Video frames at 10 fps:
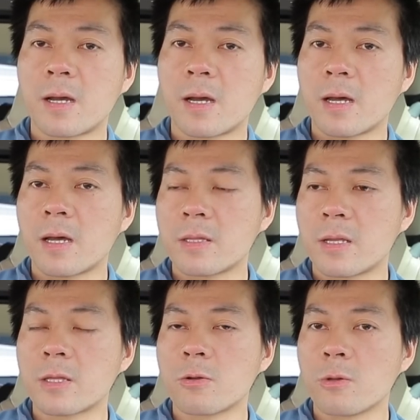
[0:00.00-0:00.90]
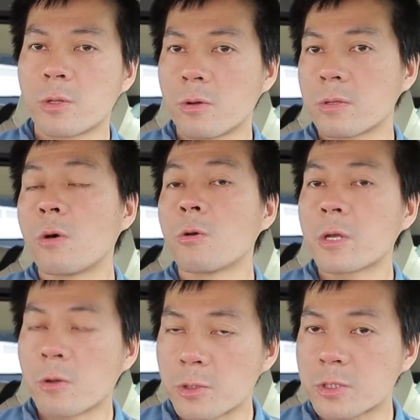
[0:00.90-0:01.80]
and all
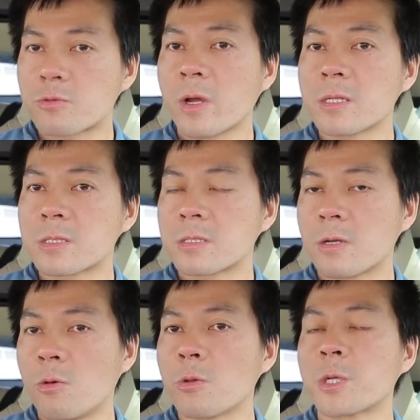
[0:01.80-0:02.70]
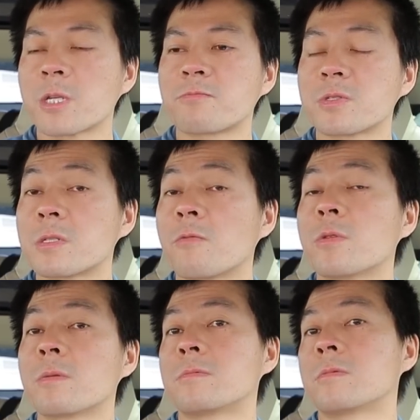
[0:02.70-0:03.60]
the constraints, the whole test procedure.
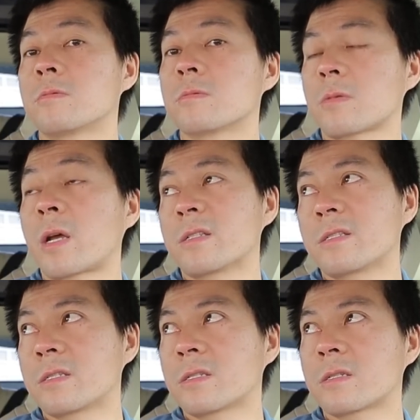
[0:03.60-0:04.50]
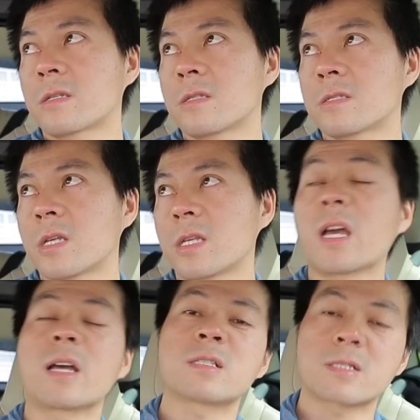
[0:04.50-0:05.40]
I can say,
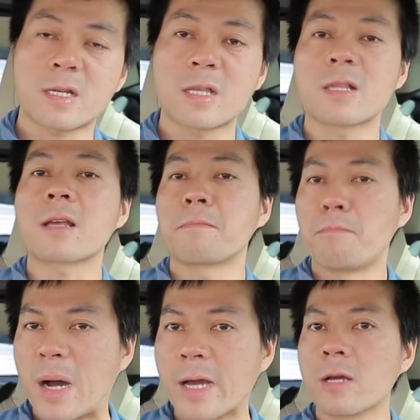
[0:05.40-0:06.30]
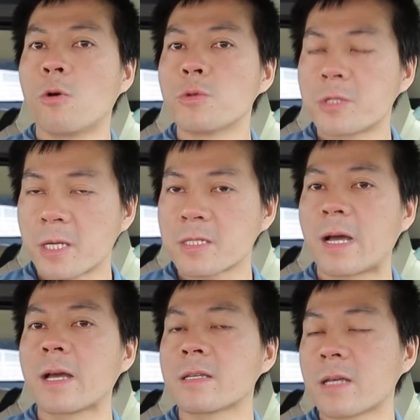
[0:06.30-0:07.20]
yeah, it's kind of like my own test.
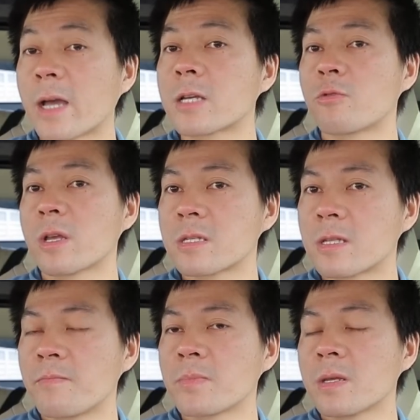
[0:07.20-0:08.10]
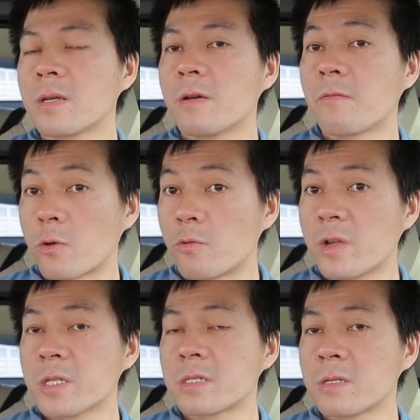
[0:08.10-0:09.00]
I created them for a
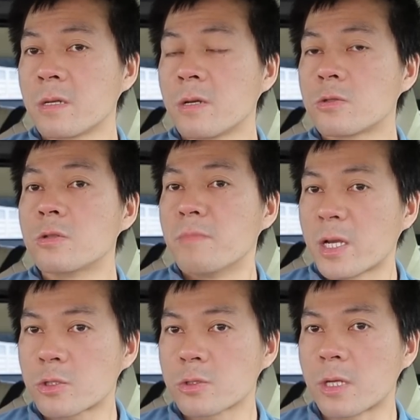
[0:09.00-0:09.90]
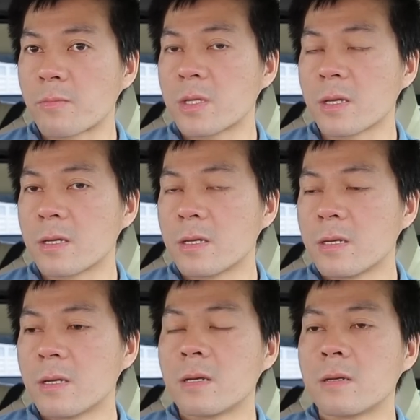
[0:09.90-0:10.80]
reason, to measure something.
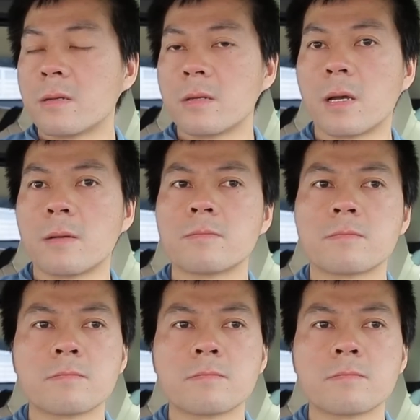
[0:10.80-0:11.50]
Yeah.